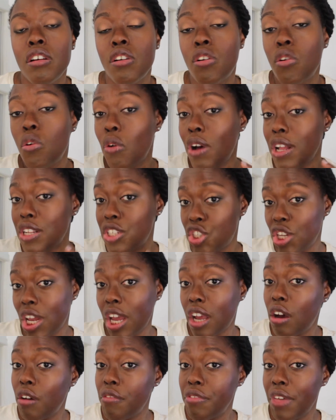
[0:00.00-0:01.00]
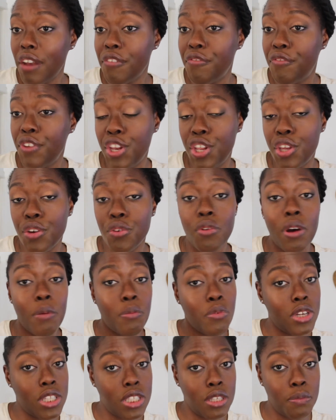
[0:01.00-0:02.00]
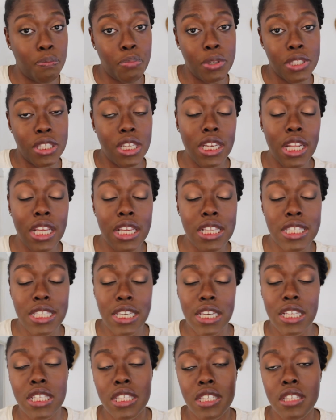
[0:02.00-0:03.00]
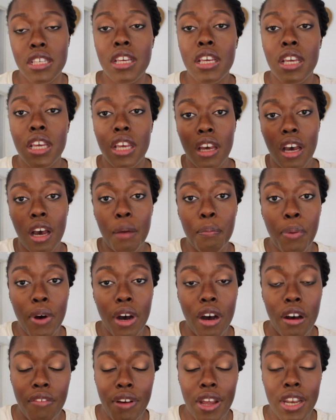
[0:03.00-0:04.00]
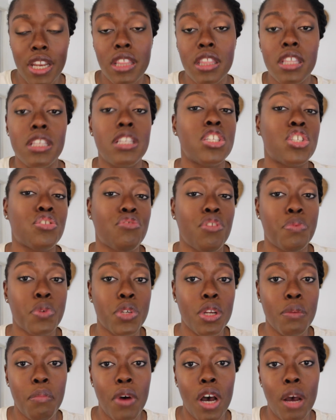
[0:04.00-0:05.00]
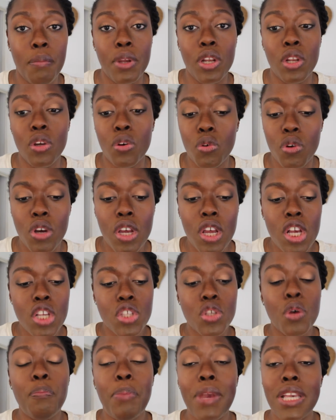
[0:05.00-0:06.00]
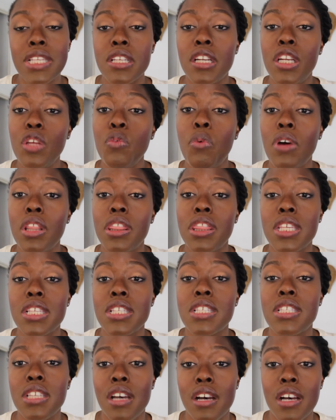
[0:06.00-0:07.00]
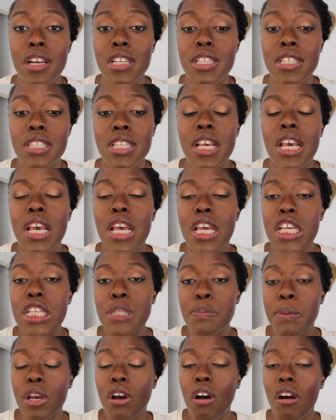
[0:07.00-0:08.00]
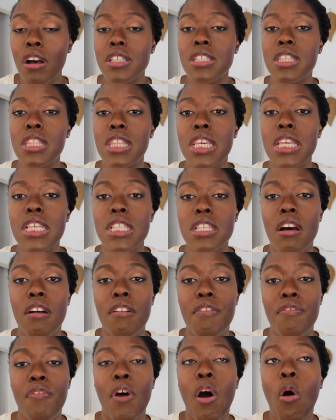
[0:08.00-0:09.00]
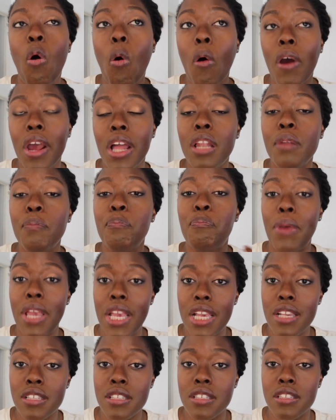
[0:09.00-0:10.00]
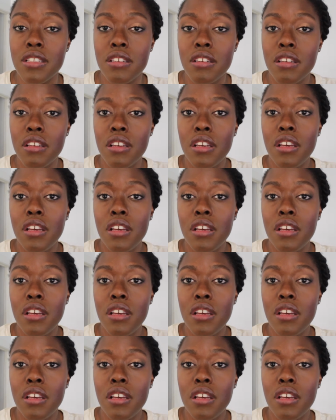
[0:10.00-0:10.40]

go and check out that video. I'm going to put a link to it above and in the description bar below. So basically what this does is, because these are oil-based